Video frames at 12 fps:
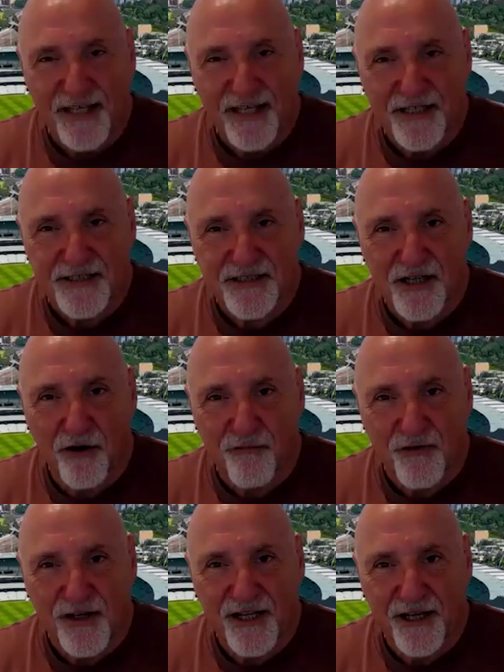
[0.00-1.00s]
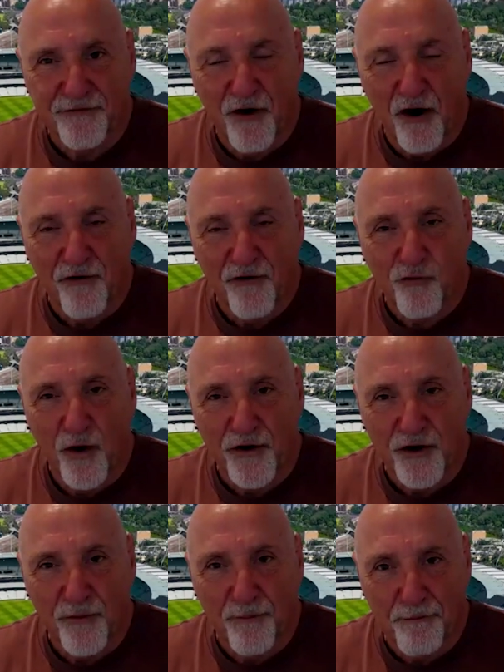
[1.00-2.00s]
make yourself live off
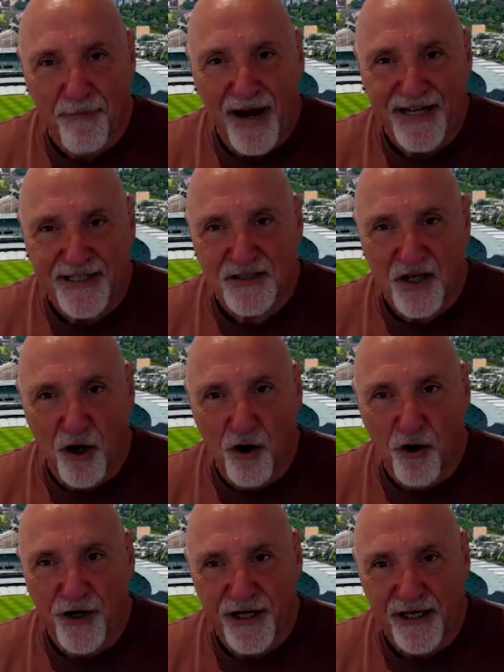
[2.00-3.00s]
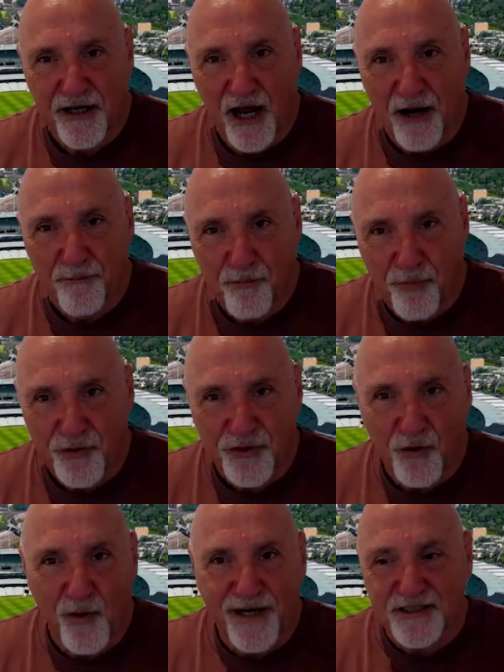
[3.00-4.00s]
what your mates are earning and put
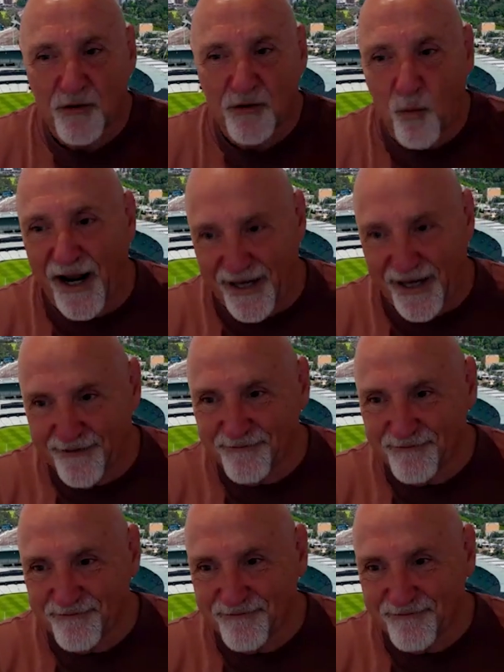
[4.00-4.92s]
the rest away.